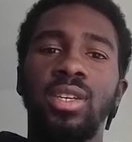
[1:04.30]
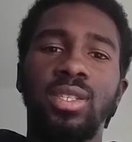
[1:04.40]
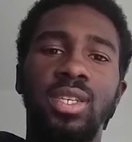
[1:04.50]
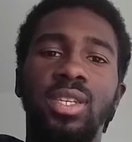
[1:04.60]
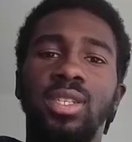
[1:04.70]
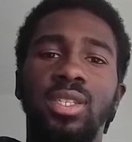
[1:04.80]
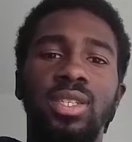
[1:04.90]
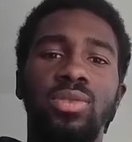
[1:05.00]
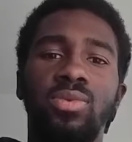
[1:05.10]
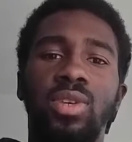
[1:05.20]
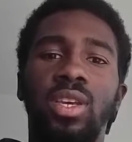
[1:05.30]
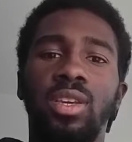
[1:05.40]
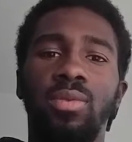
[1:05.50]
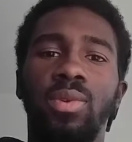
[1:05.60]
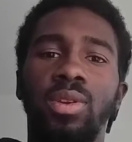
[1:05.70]
sickness that you can't
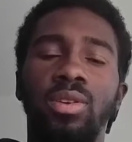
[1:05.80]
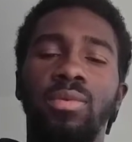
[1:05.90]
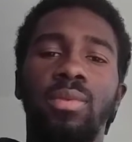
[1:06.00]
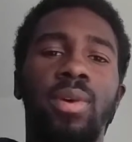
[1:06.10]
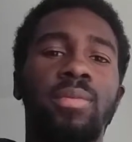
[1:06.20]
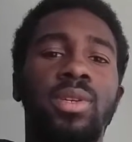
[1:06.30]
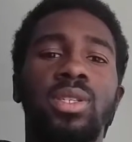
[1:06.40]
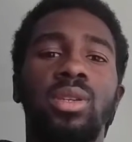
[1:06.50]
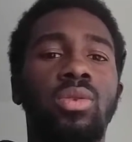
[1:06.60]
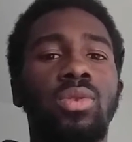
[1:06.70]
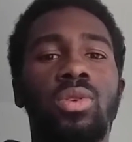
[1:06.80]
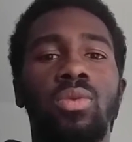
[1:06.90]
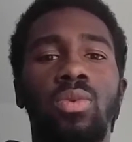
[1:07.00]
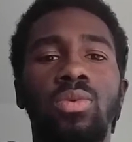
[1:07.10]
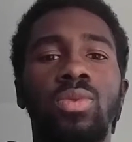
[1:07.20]
get rid of. It might because the Lord
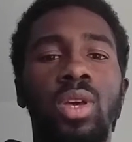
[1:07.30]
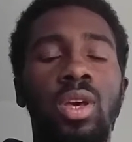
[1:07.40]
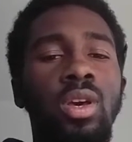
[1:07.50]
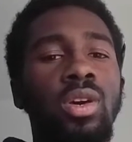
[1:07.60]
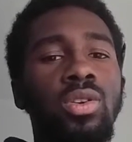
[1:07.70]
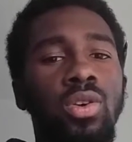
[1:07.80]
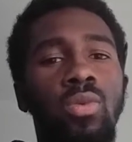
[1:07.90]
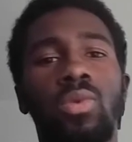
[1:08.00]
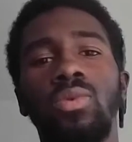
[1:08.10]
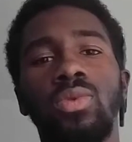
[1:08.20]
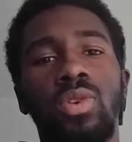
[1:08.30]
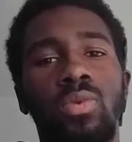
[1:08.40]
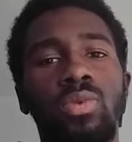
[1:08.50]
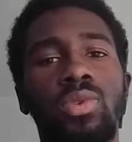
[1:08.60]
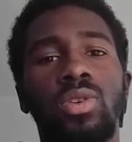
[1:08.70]
don't want, don't want,
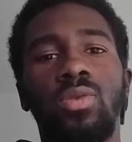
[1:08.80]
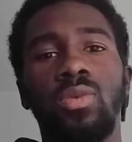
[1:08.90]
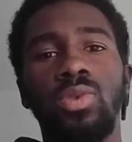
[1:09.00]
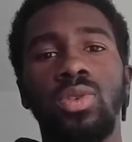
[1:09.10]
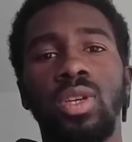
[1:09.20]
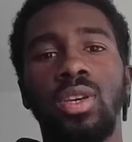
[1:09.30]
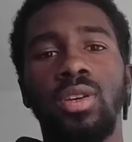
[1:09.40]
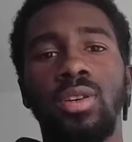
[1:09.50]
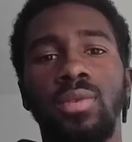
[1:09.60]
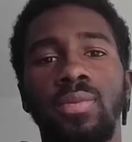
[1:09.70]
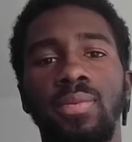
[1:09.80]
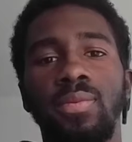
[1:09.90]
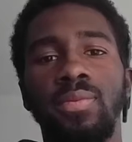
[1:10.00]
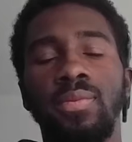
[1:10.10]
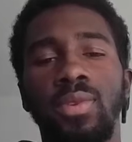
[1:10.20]
don't want, don't want you to get
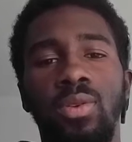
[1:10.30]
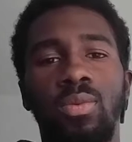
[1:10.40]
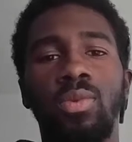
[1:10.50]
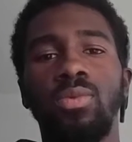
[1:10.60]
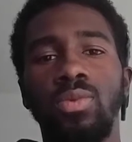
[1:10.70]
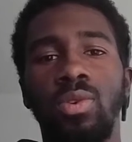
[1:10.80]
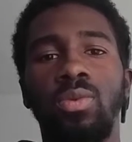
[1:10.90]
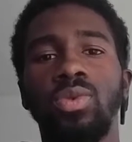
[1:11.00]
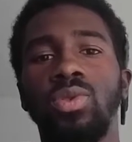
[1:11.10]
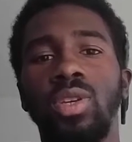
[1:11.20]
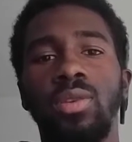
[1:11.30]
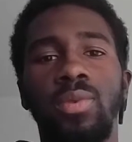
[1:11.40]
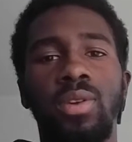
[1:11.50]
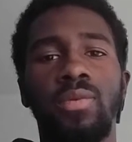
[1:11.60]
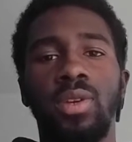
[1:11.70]
uh, don't want, don't want you to get
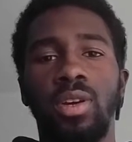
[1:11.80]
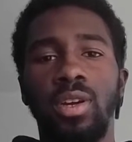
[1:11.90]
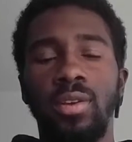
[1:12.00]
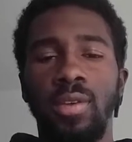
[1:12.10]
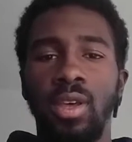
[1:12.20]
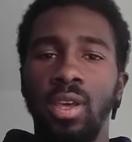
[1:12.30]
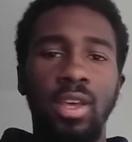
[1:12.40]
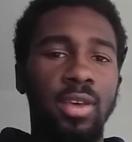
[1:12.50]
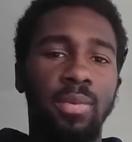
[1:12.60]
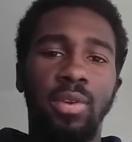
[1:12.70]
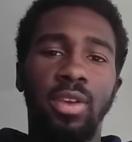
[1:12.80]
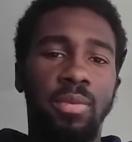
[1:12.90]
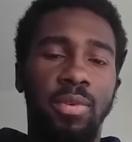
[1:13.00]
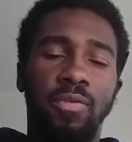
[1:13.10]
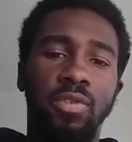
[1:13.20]
rid of it. All right? It be it can
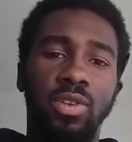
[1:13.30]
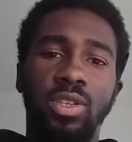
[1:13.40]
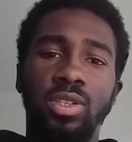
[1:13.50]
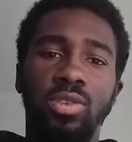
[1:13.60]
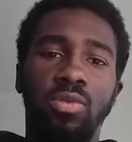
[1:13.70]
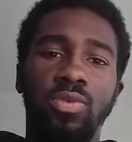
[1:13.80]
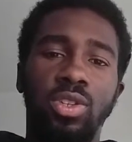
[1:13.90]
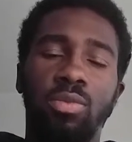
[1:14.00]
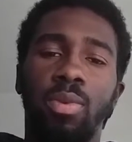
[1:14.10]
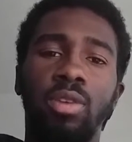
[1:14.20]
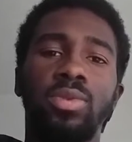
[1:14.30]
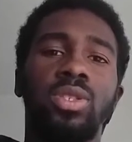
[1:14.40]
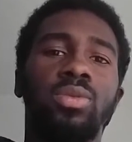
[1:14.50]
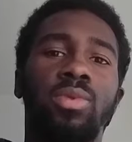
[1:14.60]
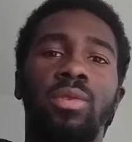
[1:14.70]
be for you know certain
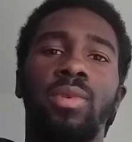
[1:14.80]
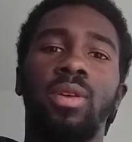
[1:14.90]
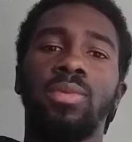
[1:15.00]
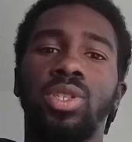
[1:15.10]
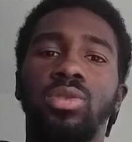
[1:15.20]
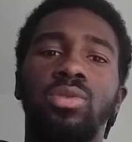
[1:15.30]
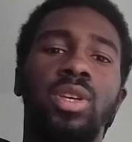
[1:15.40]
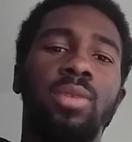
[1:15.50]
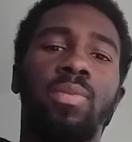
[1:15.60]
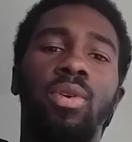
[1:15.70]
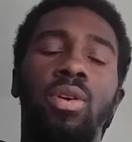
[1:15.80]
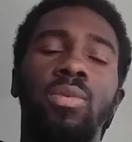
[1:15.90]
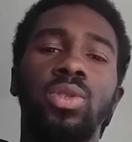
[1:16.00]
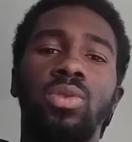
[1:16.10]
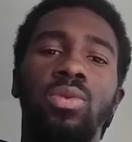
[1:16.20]
purposes or whatever. But I'm gonna show you that Paul
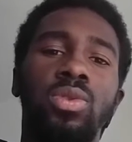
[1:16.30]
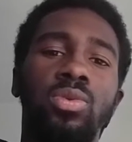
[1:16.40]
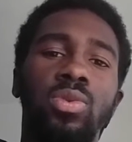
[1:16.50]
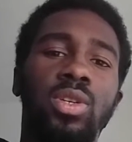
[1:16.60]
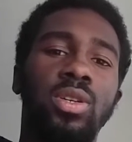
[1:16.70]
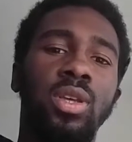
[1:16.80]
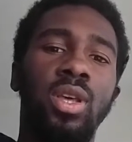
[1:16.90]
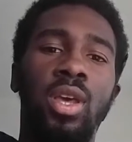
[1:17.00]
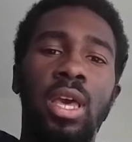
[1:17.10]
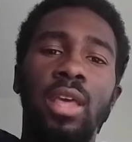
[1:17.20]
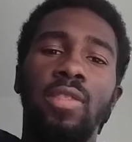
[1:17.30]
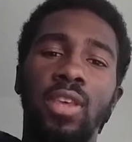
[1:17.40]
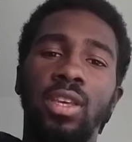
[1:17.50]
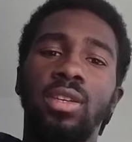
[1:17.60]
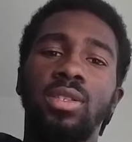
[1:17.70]
was going through uh,
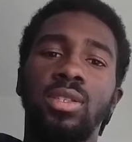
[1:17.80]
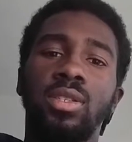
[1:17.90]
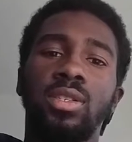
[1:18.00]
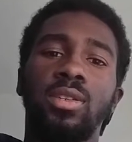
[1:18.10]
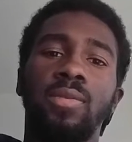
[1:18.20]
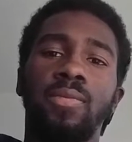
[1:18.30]
things. Uh,